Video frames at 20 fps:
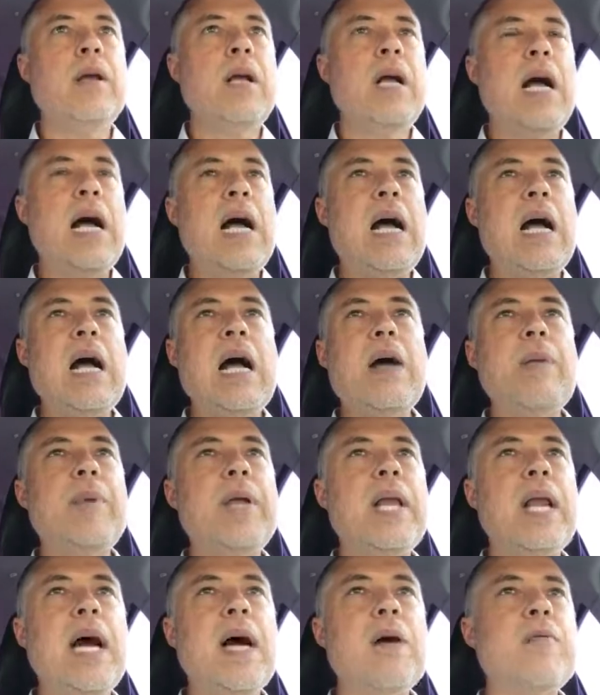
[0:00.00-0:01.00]
I mean,
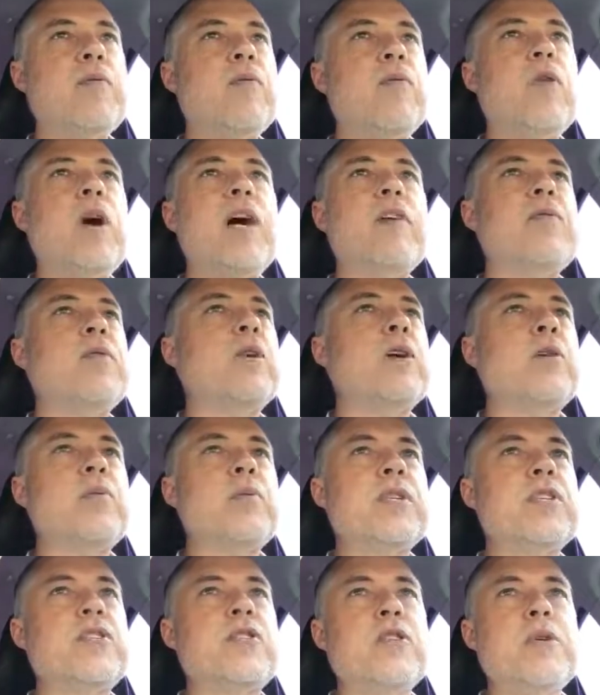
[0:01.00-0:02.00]
I've worked with
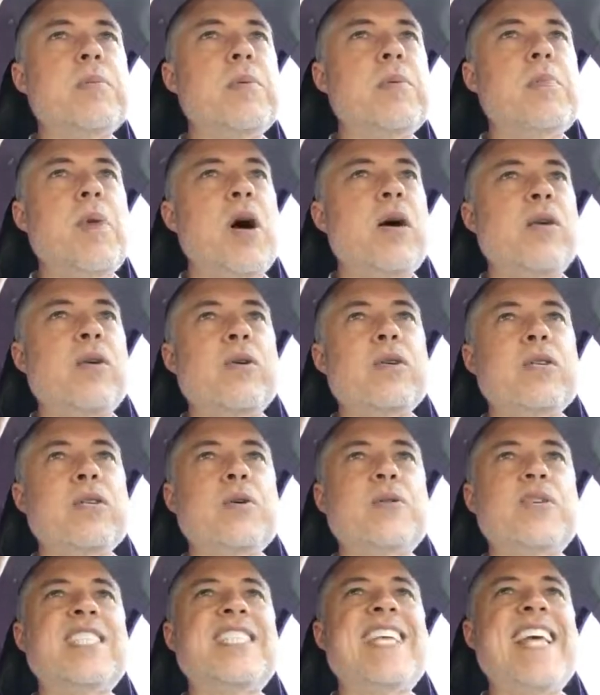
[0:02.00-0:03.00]
supermodels who are
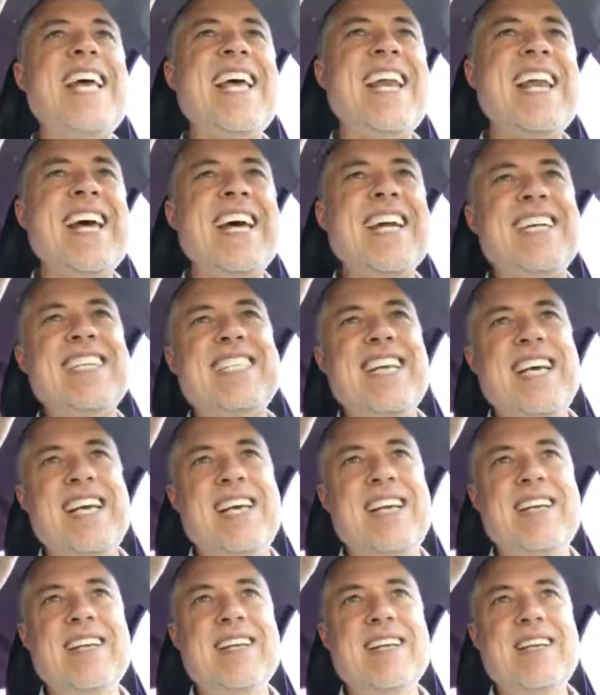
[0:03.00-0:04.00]
10 out of 10.
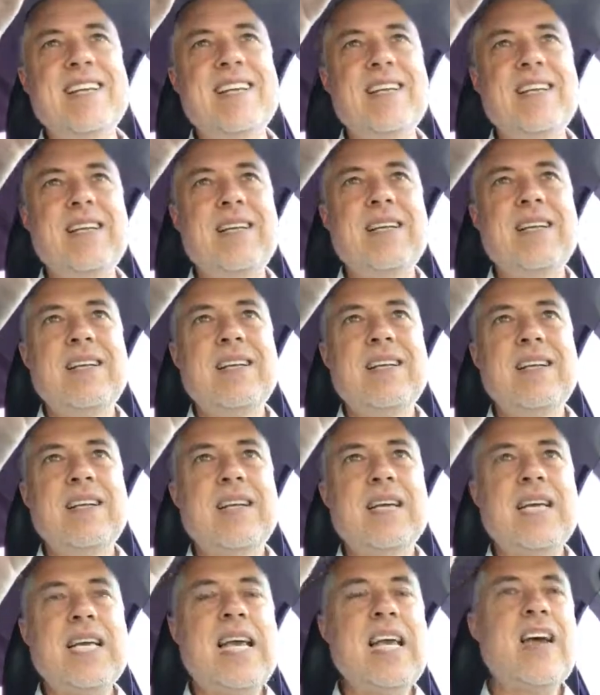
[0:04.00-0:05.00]

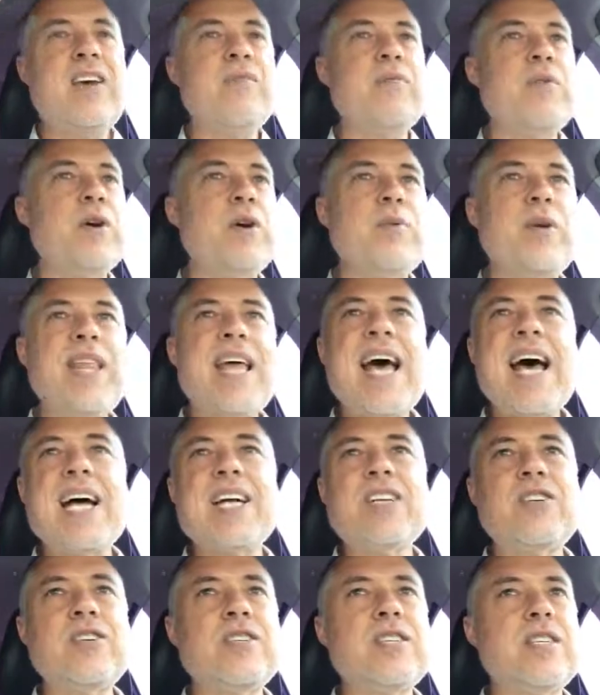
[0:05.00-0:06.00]
Okay, I've worked with
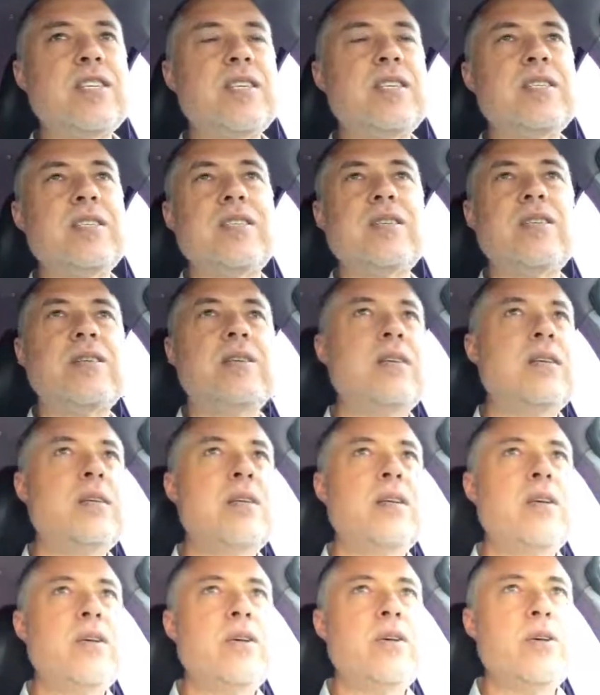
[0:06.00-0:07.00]
actresses
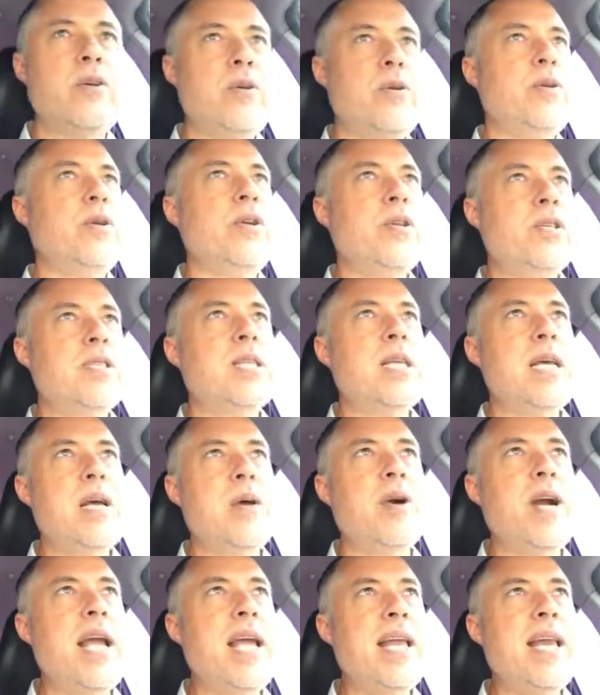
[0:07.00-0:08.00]
who you'd say
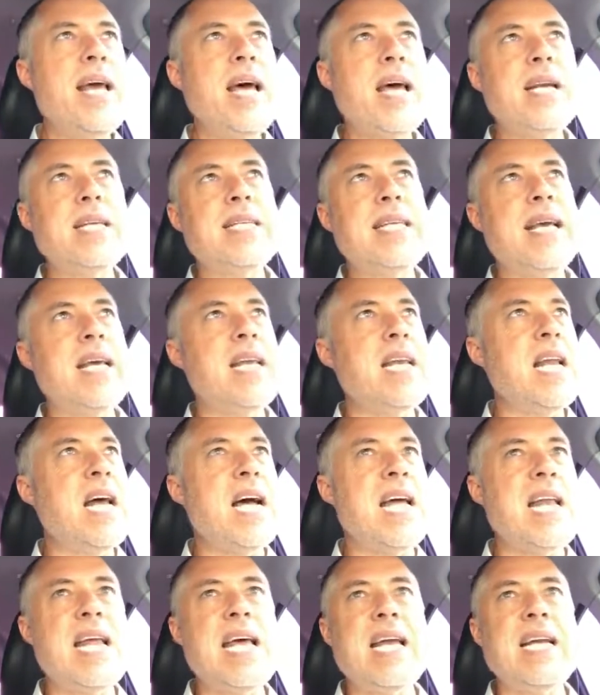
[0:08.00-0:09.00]
are 8 out of 10, 9
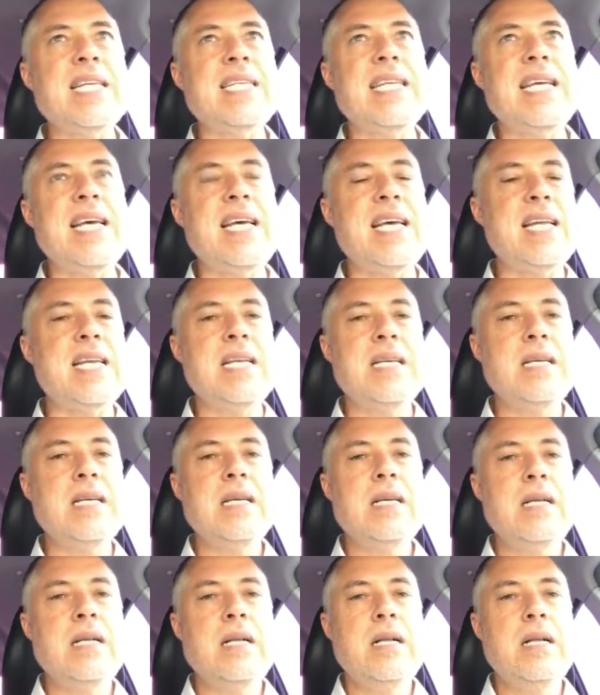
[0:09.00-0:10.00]
out of 10.
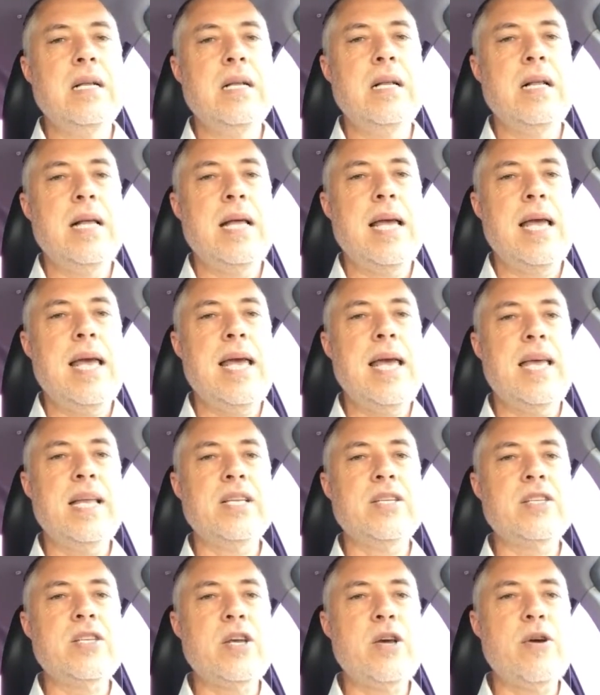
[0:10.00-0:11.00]
And
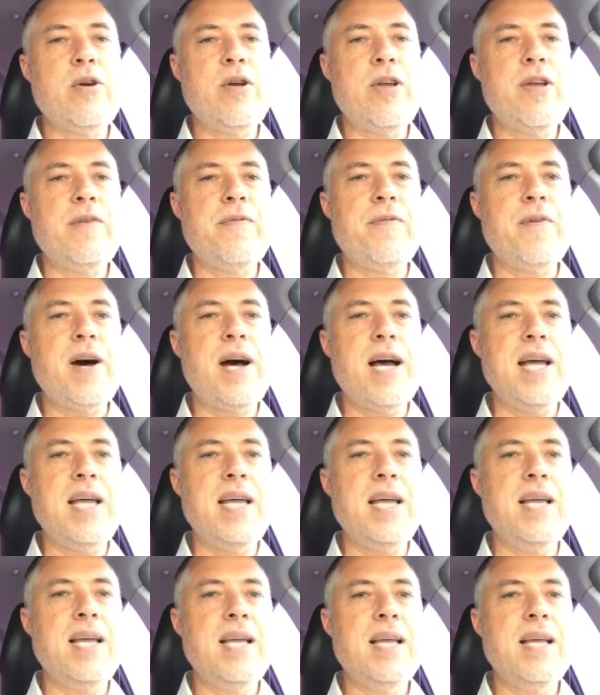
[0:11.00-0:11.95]
so if I